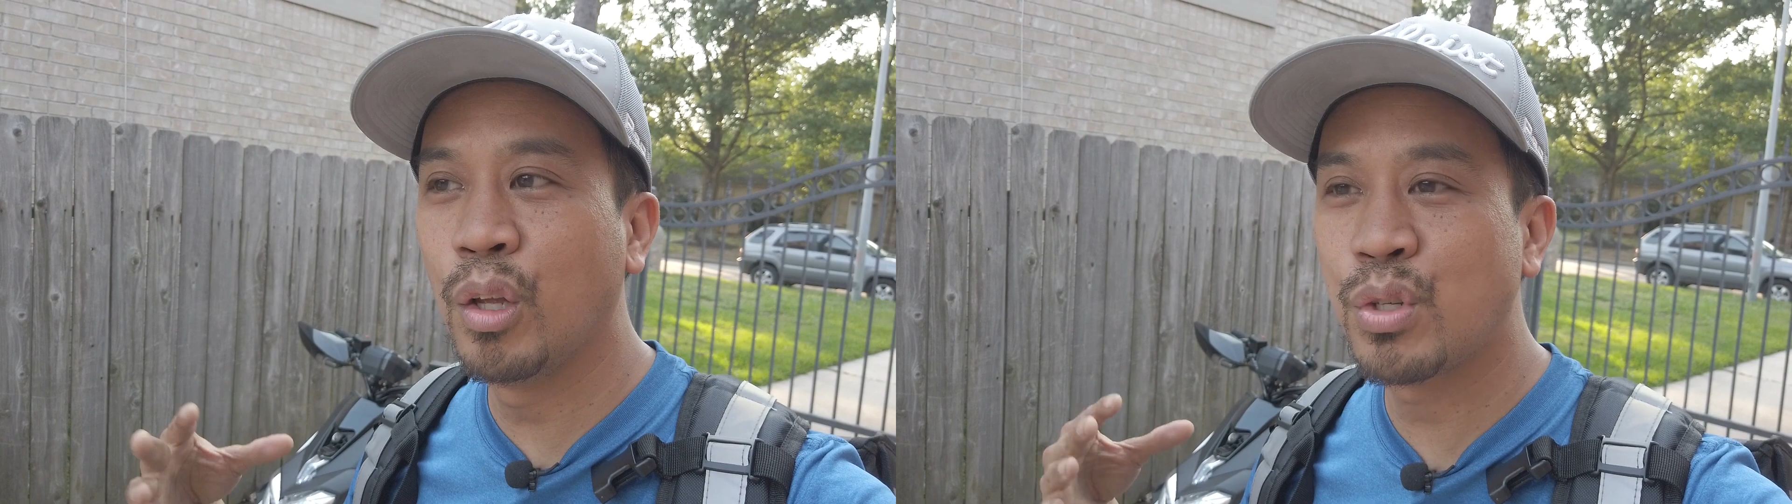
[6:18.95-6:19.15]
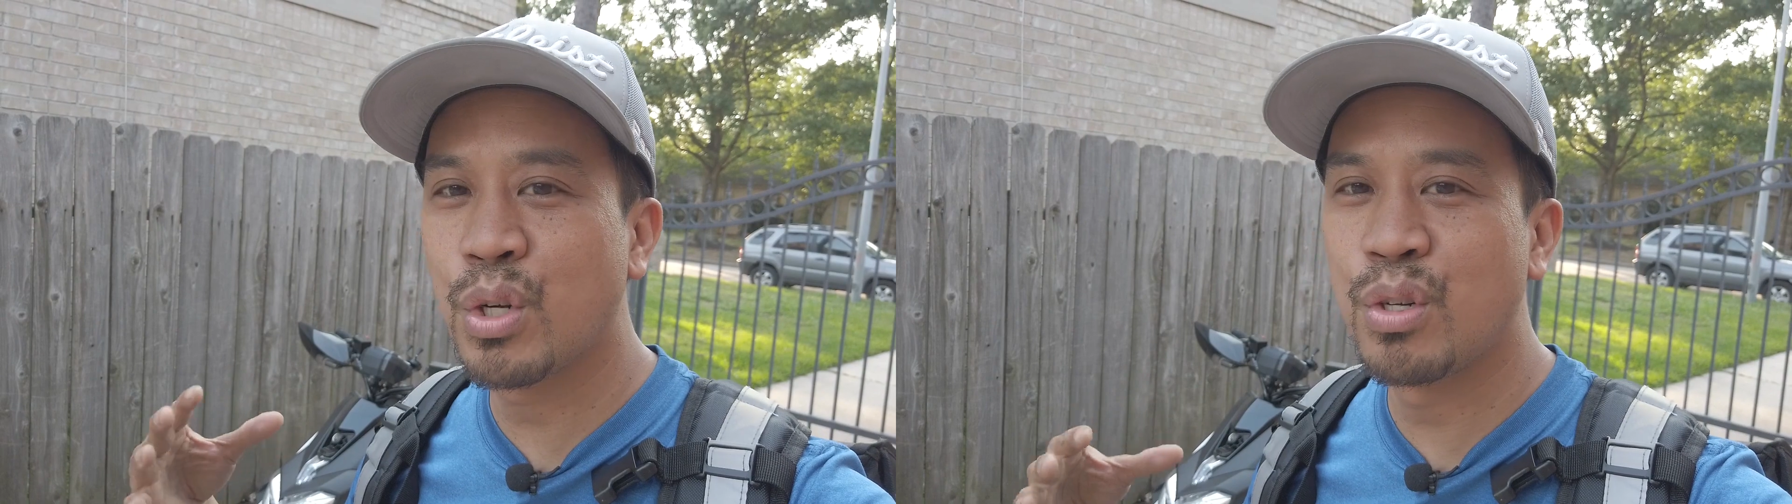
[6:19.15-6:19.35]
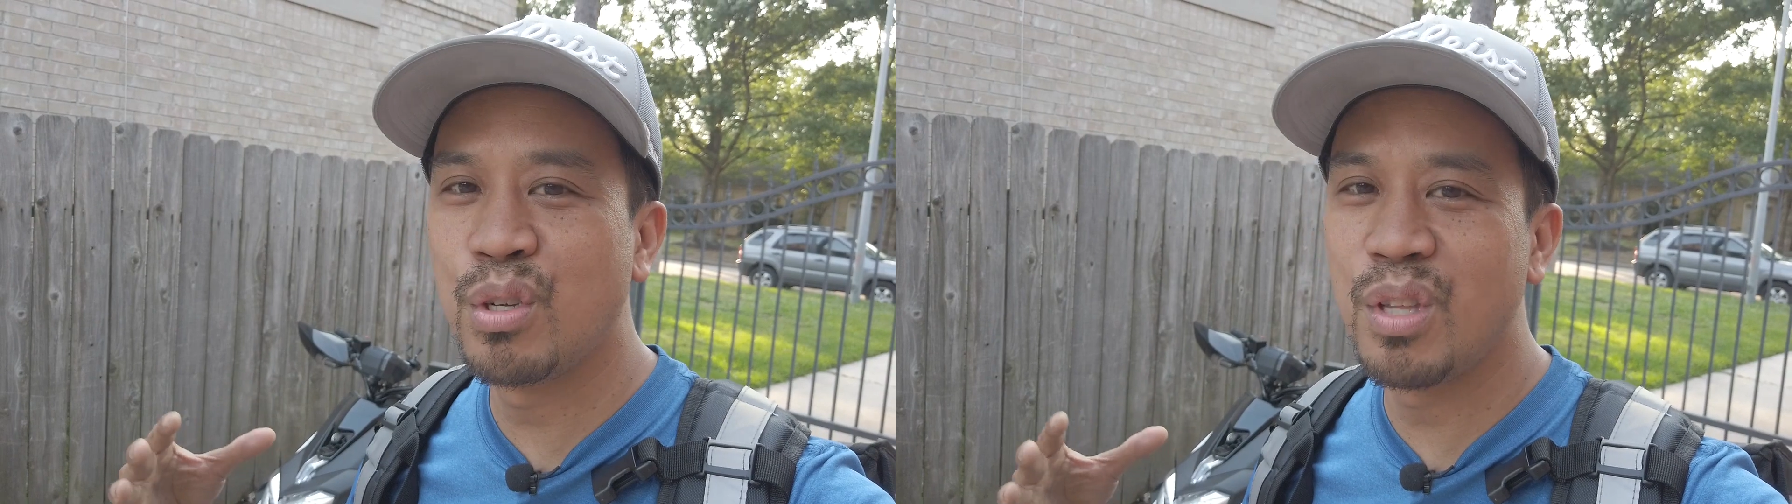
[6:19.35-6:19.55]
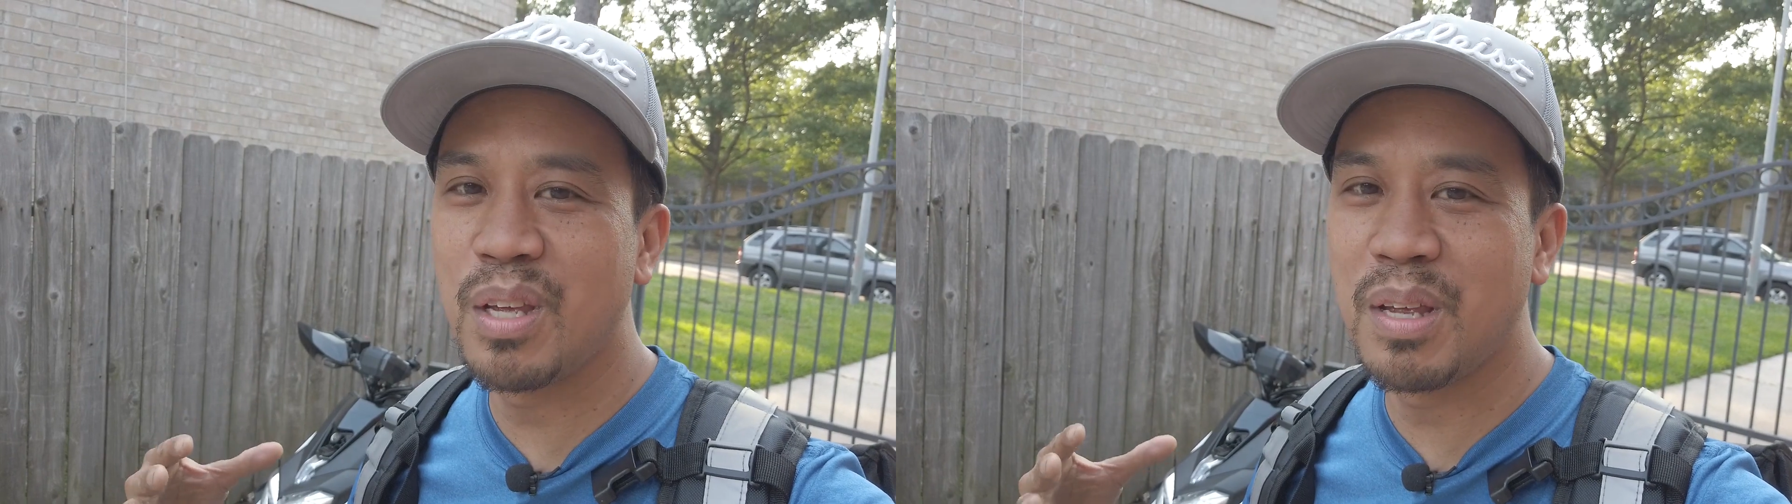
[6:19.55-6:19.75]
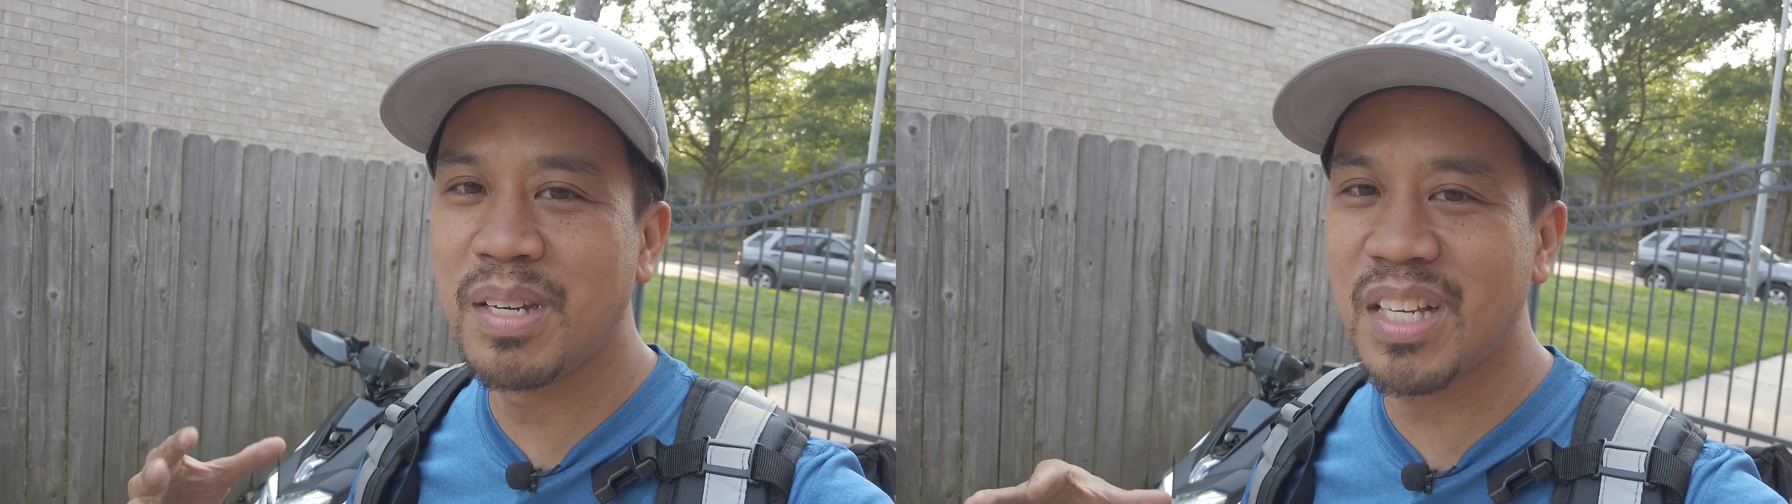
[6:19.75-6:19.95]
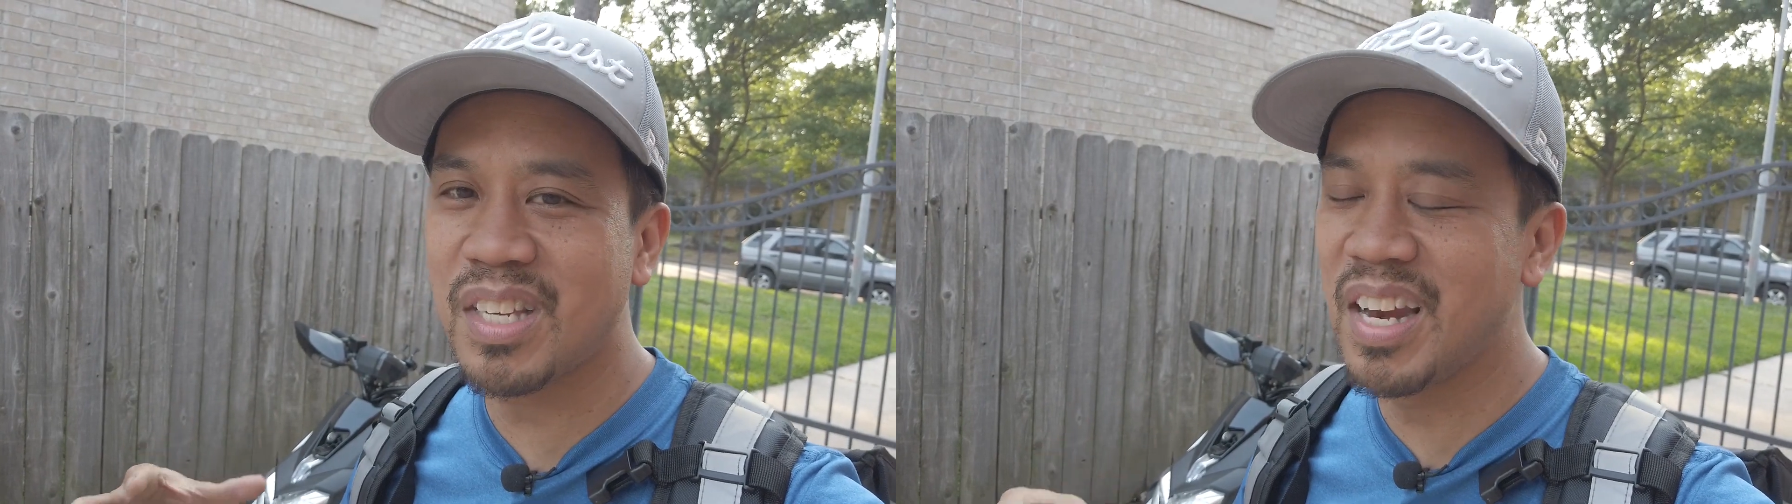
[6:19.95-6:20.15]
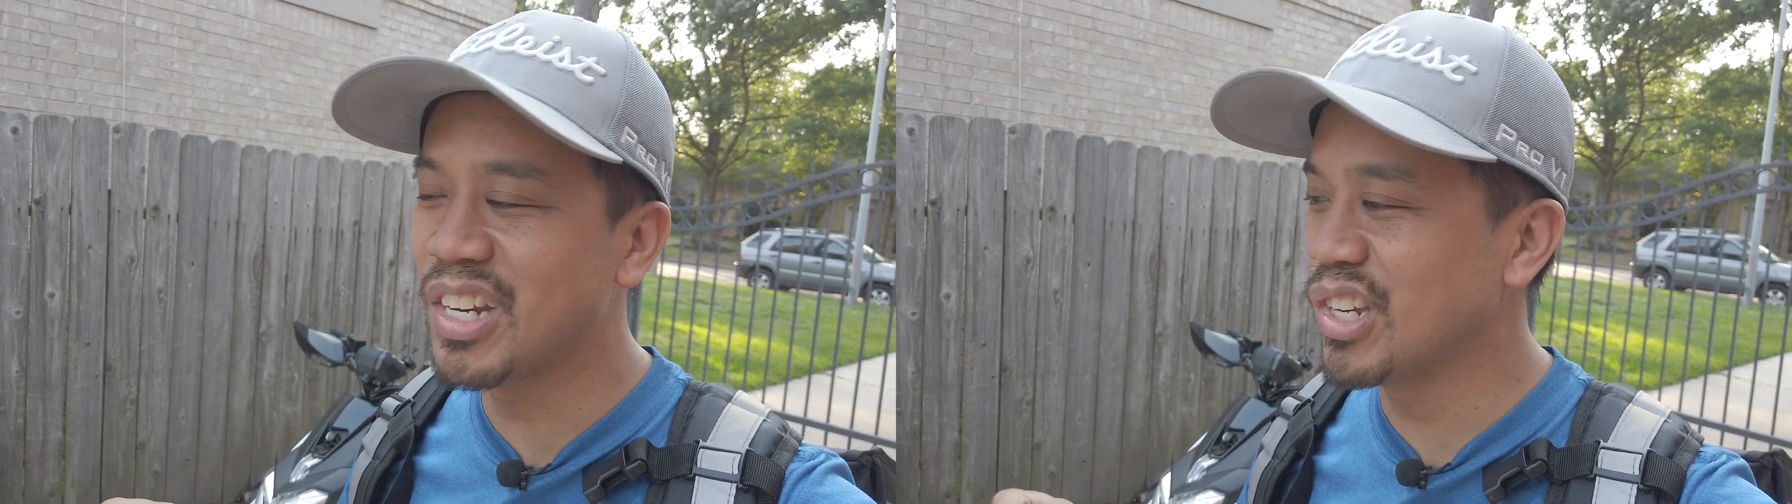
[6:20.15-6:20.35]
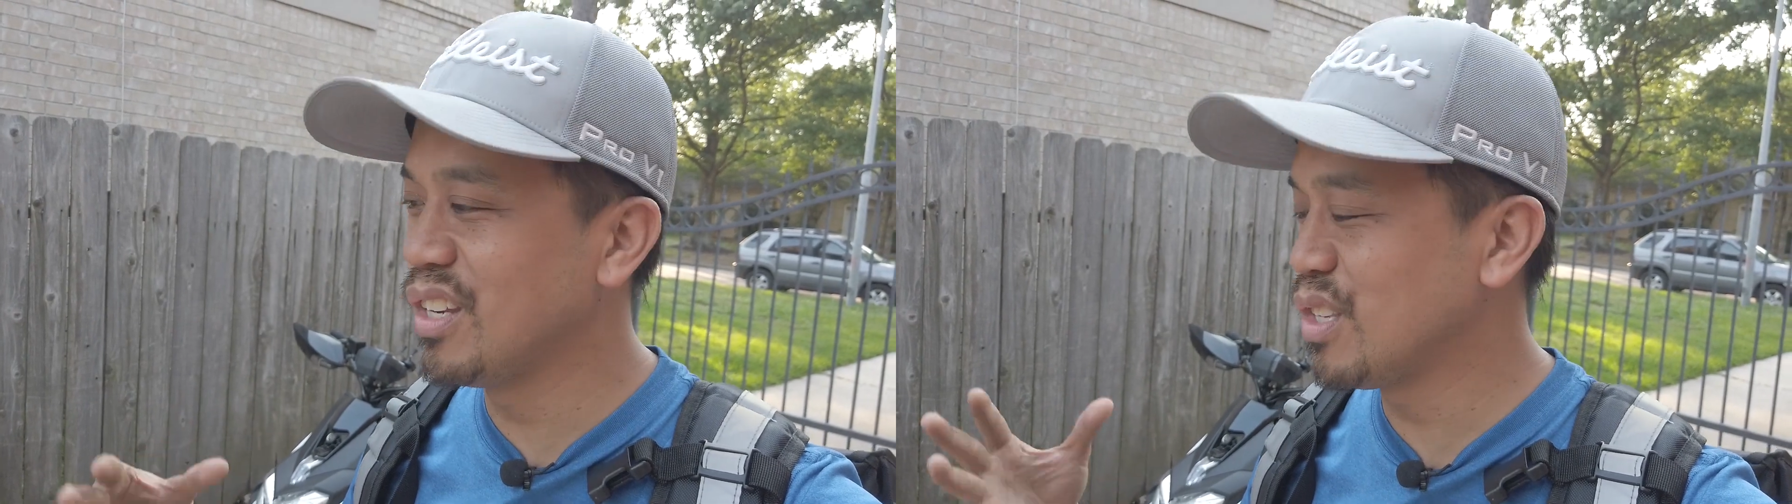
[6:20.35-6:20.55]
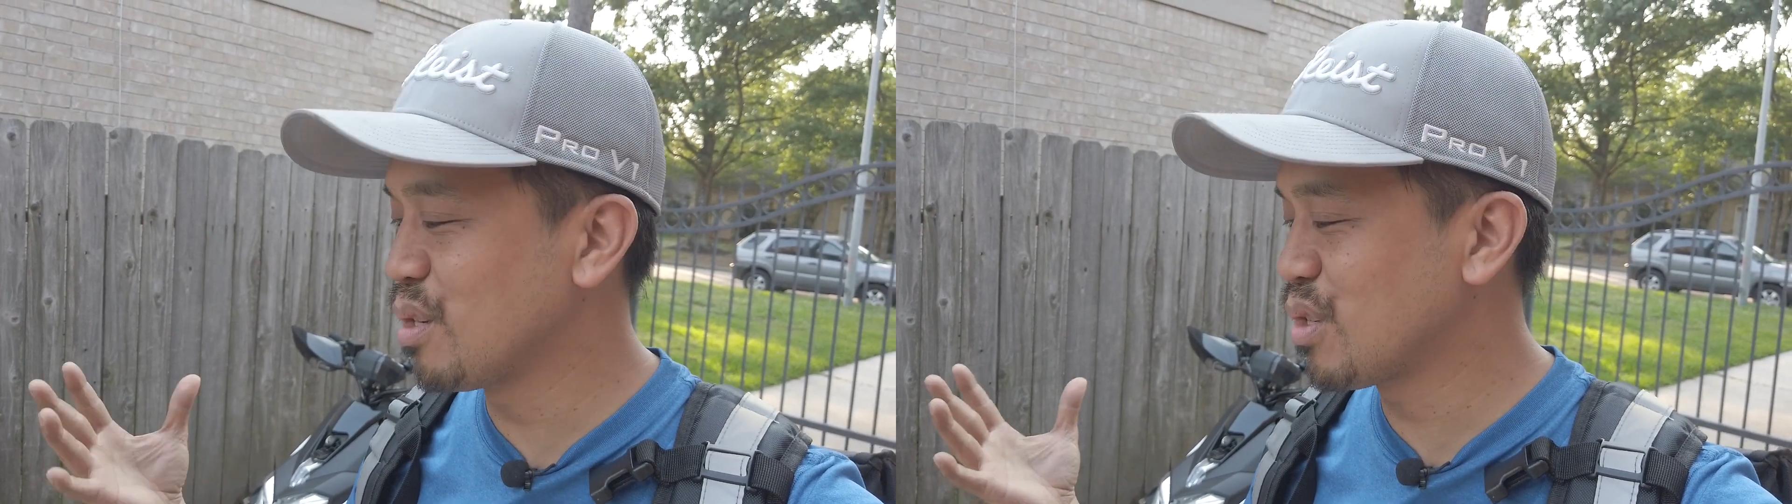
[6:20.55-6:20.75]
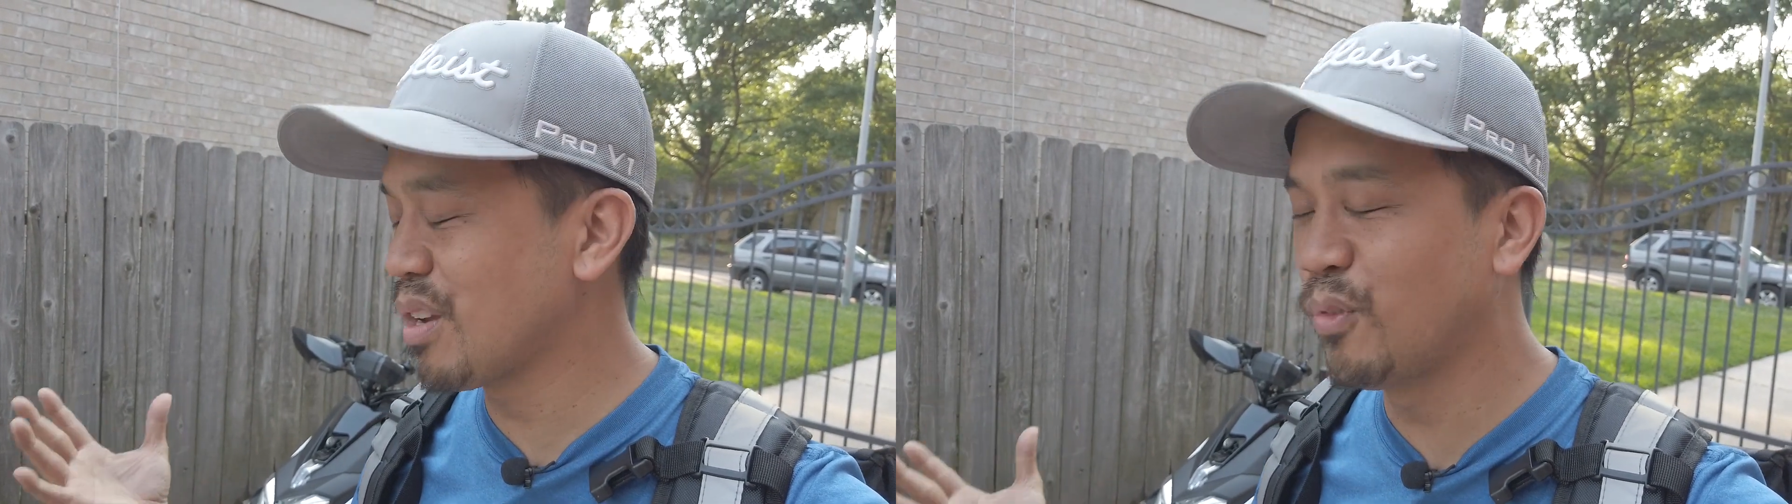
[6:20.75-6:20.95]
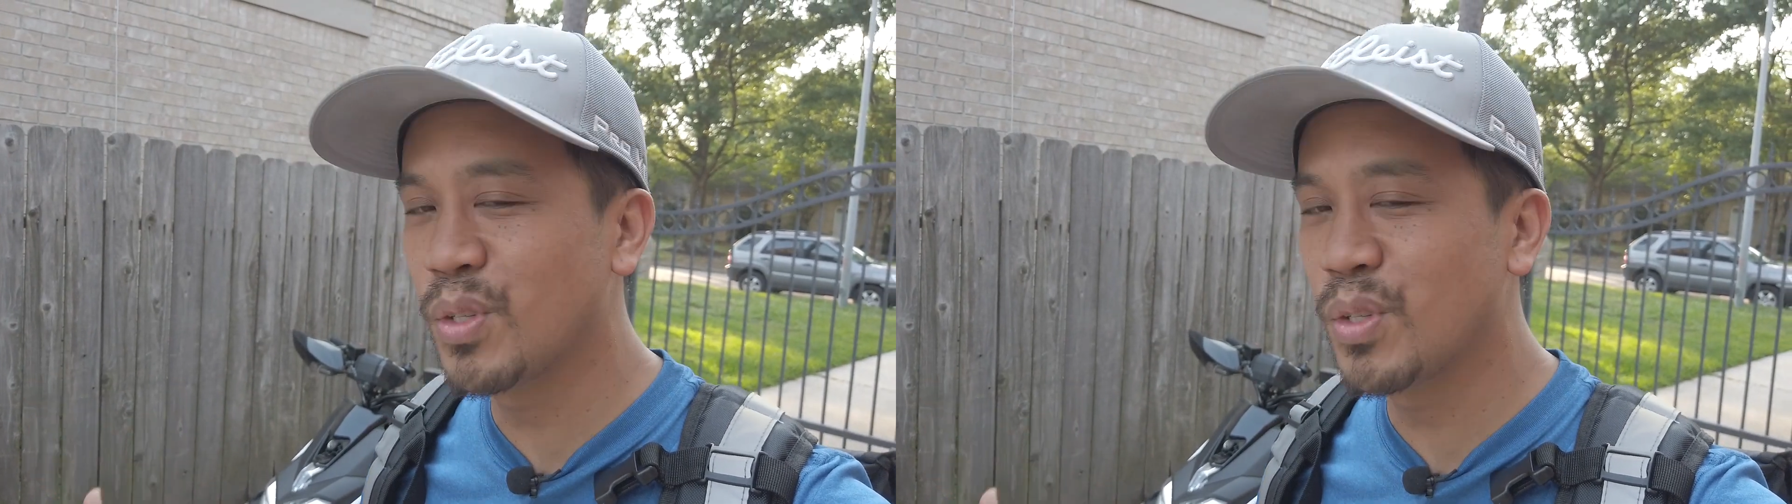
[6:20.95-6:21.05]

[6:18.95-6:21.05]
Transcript: closer to the destination so stuff